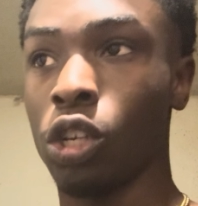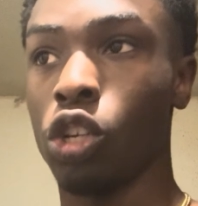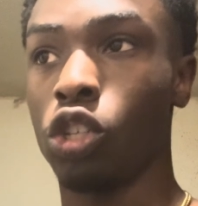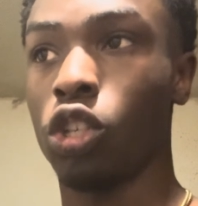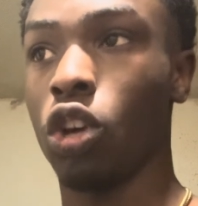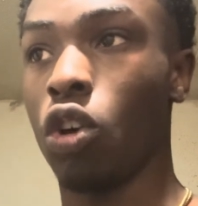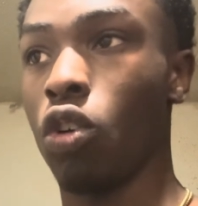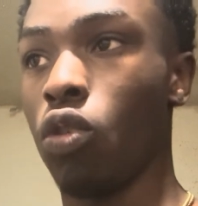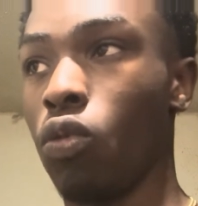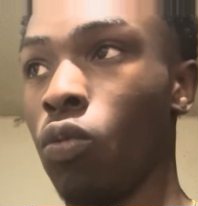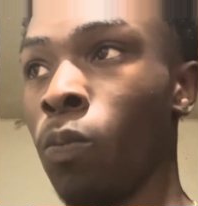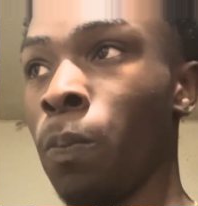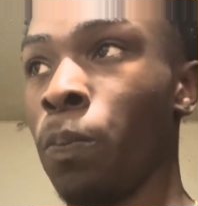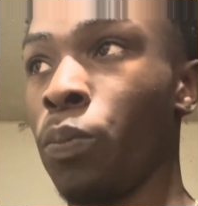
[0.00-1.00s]
So
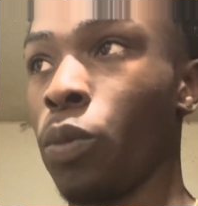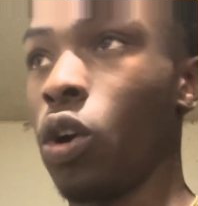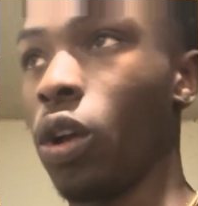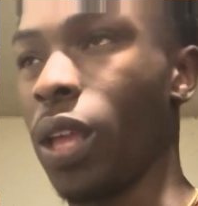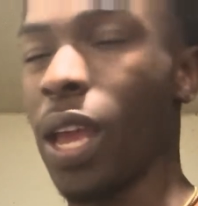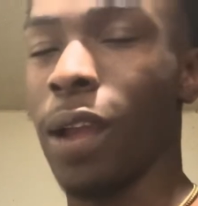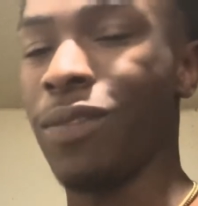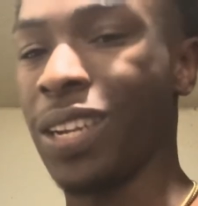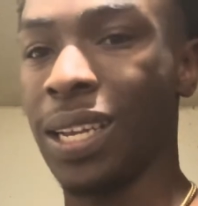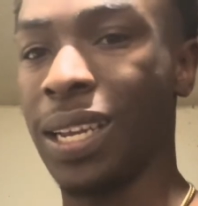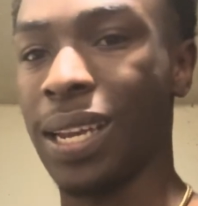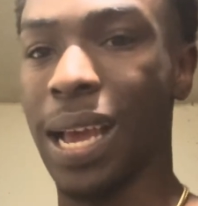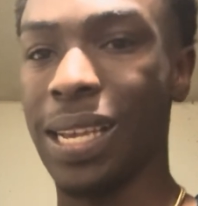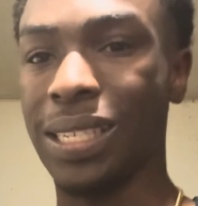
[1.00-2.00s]
everything
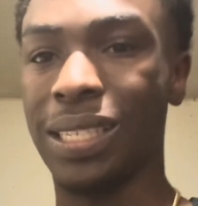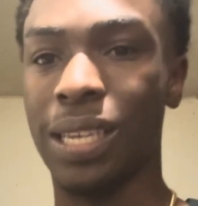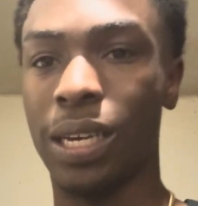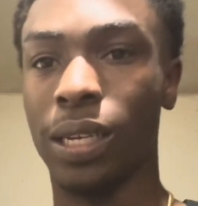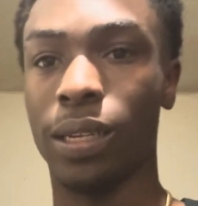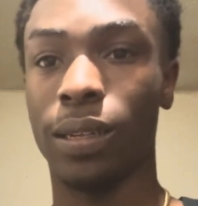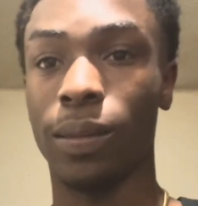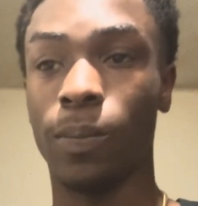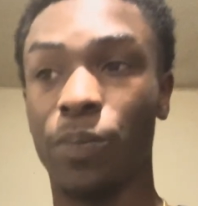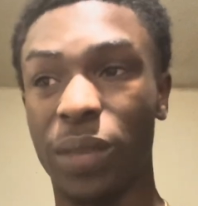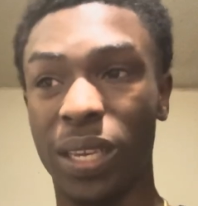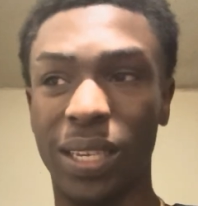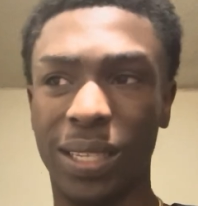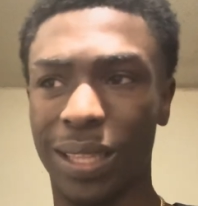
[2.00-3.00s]
that he's done,
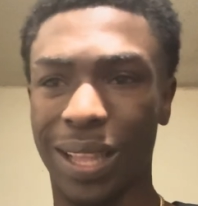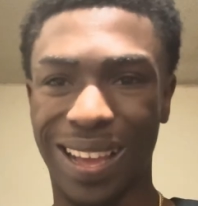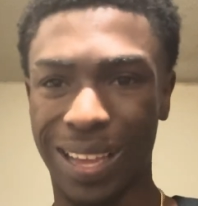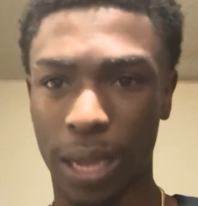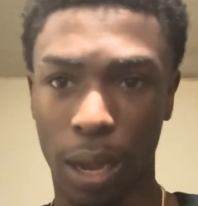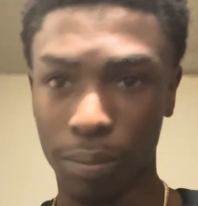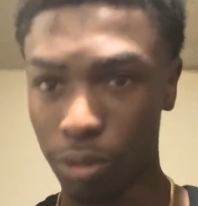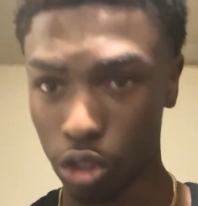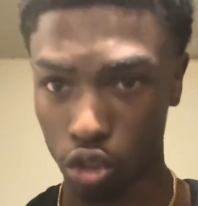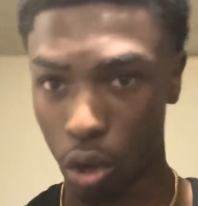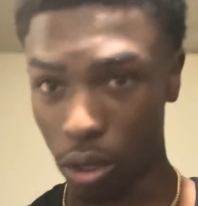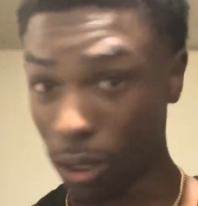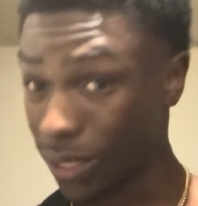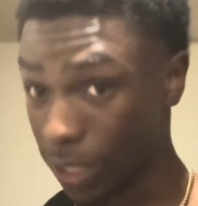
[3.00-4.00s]
he's like, I'm the
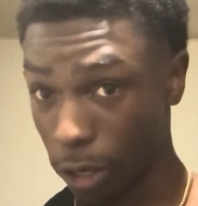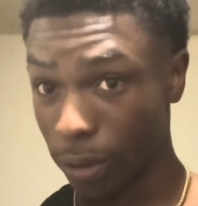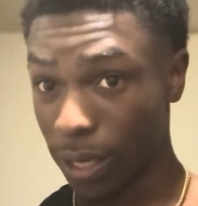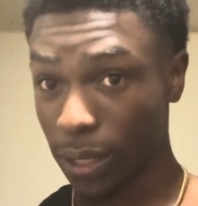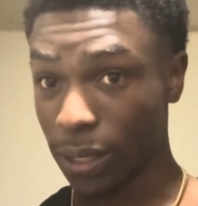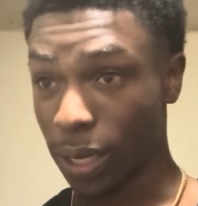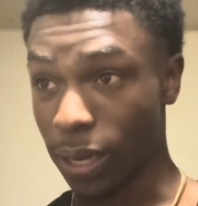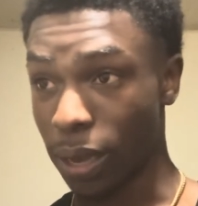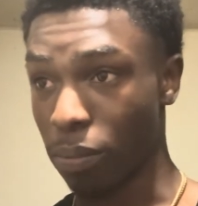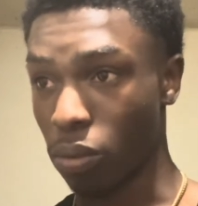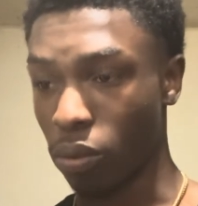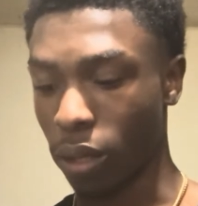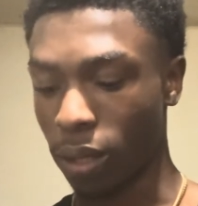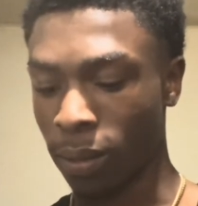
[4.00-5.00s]
strongest there is at that
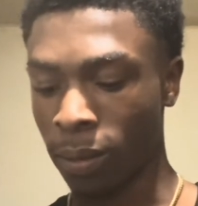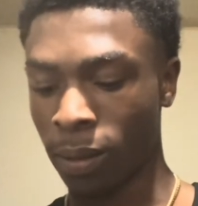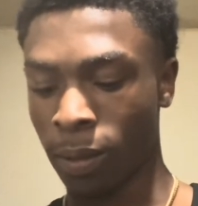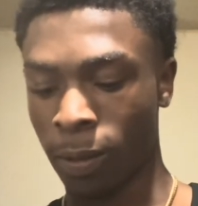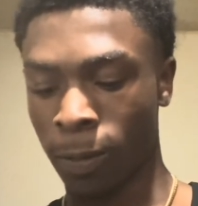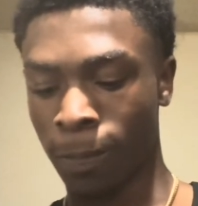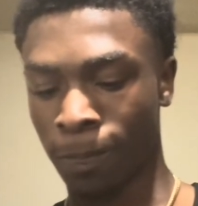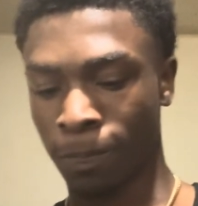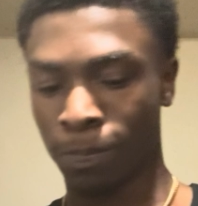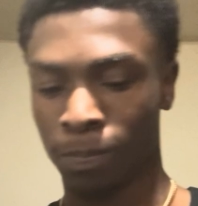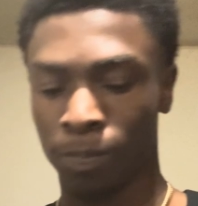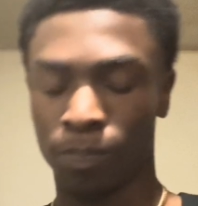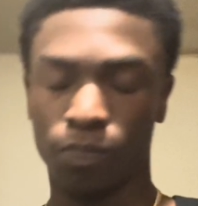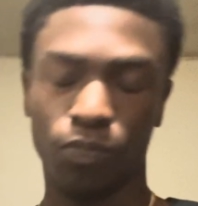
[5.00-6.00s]
point.
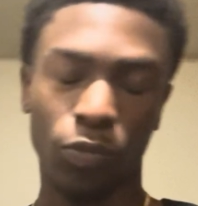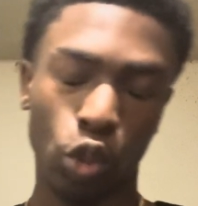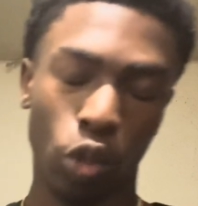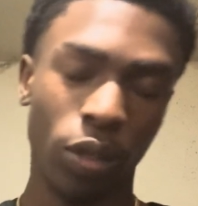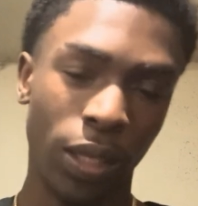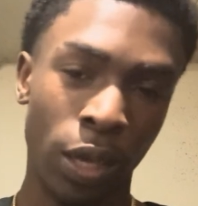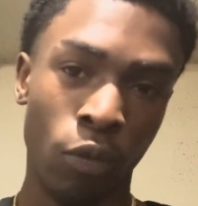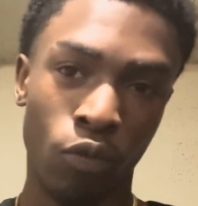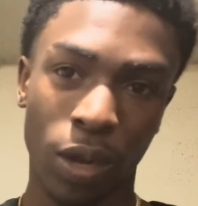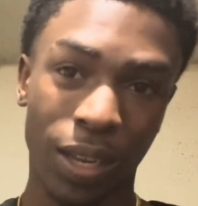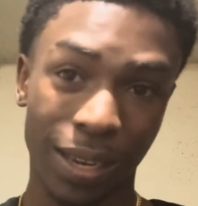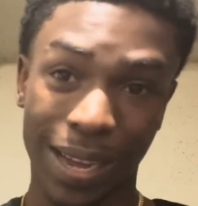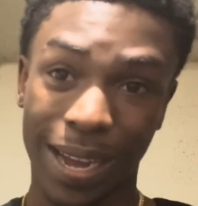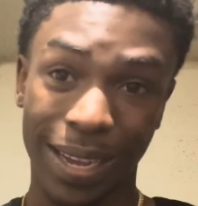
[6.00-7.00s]
Julian
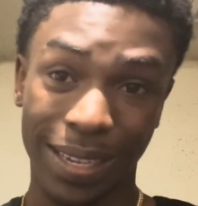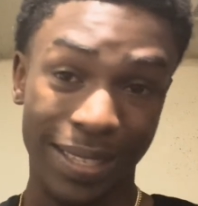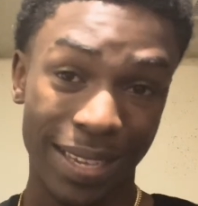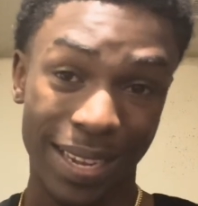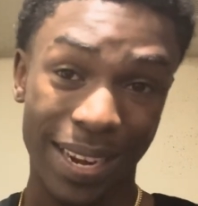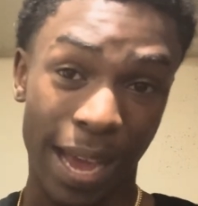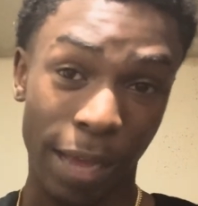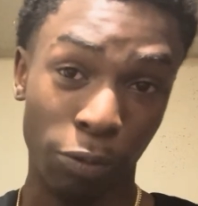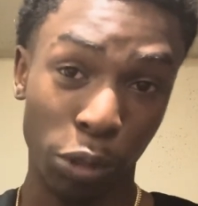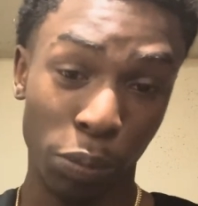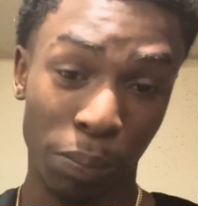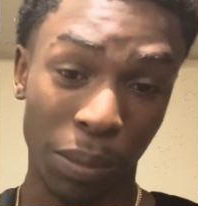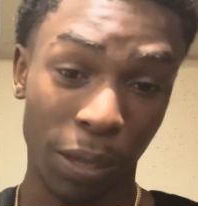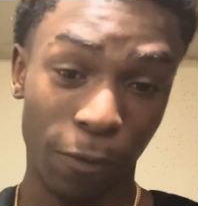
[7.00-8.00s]
realized that it was
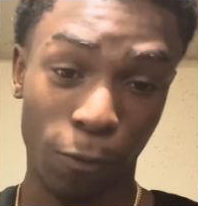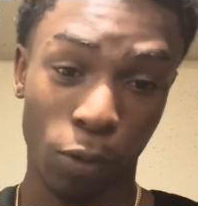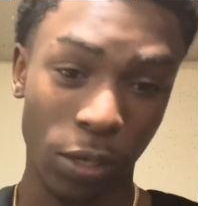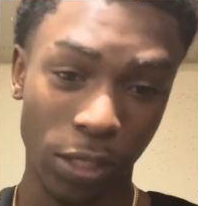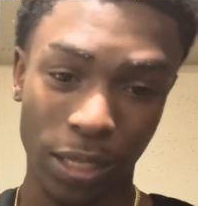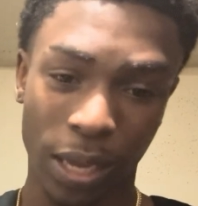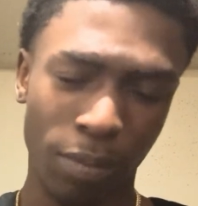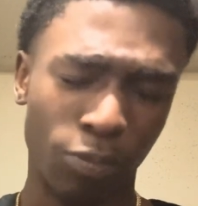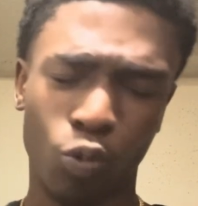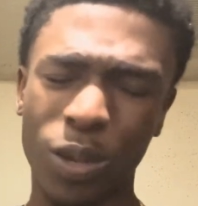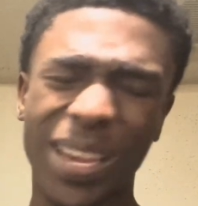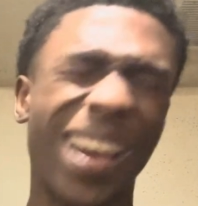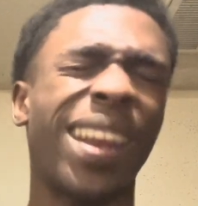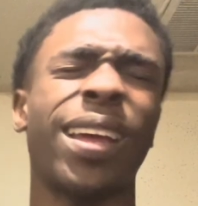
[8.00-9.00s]
blunt force damage. We
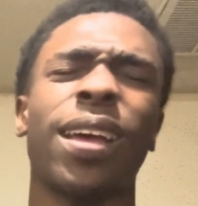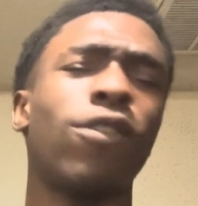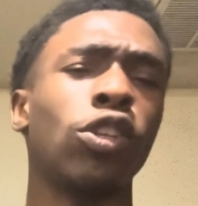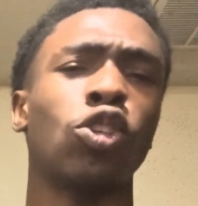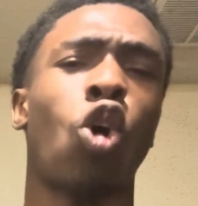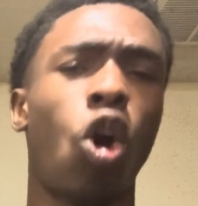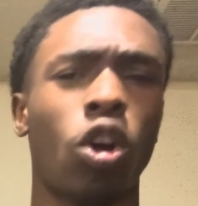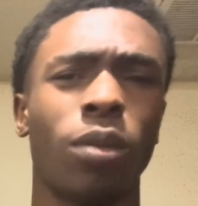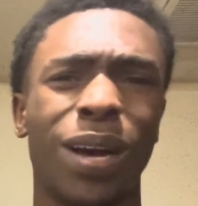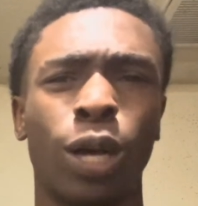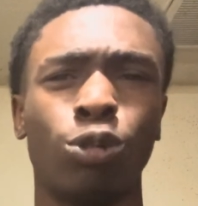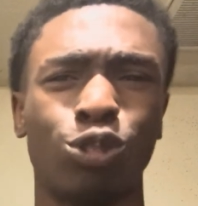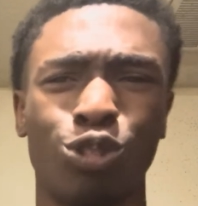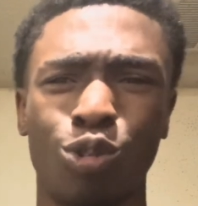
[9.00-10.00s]
gotta have a talk
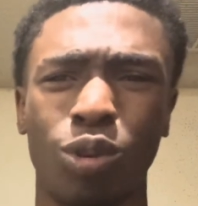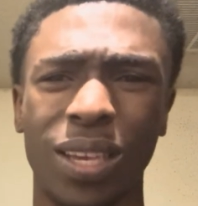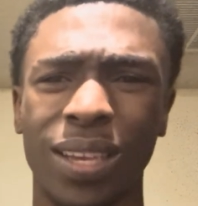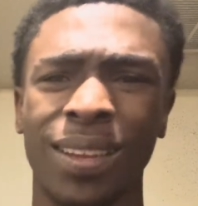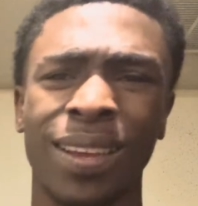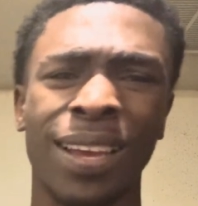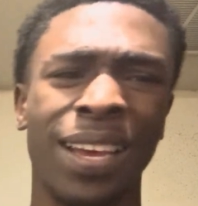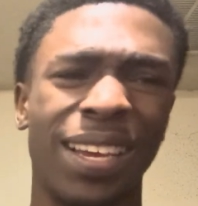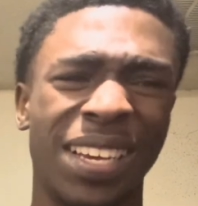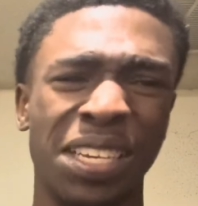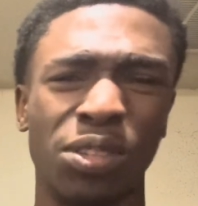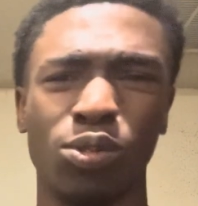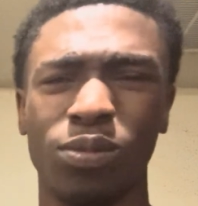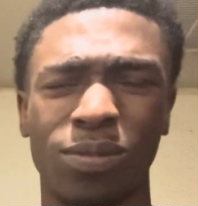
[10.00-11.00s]
about Julian,
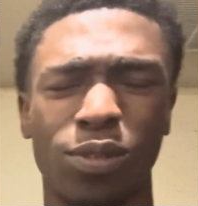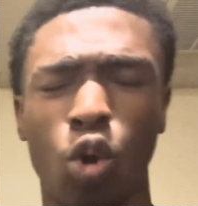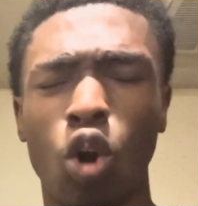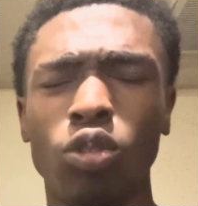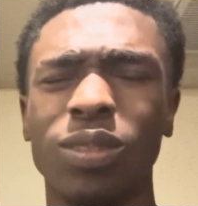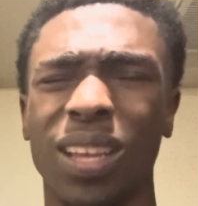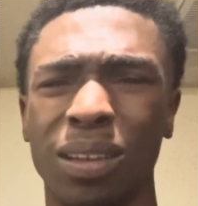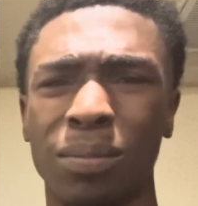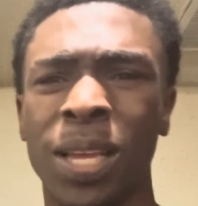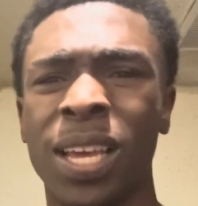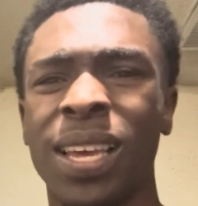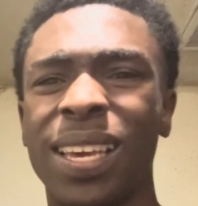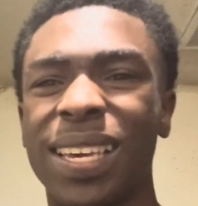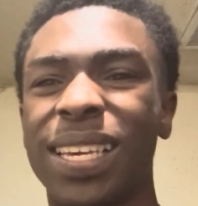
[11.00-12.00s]
because hold up,
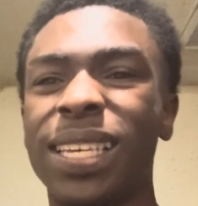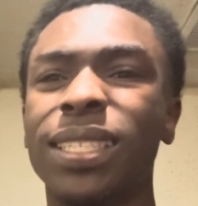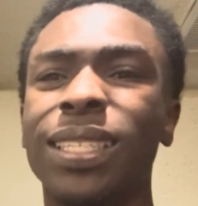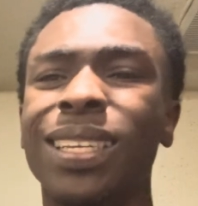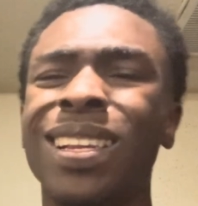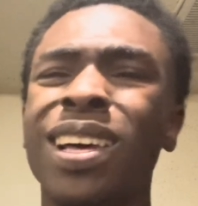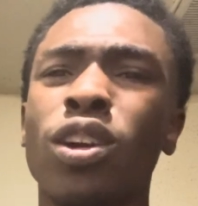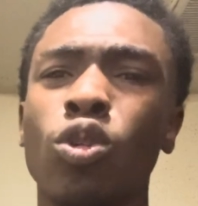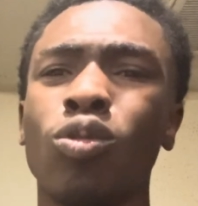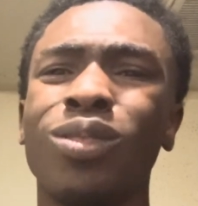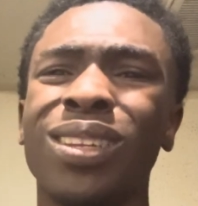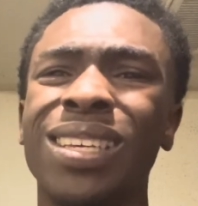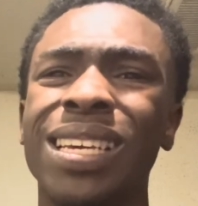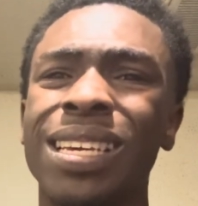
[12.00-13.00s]
he's
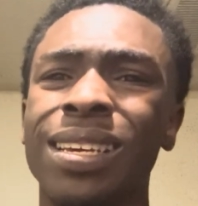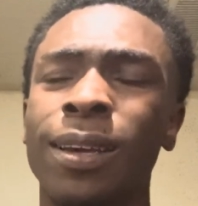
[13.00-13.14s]
literally,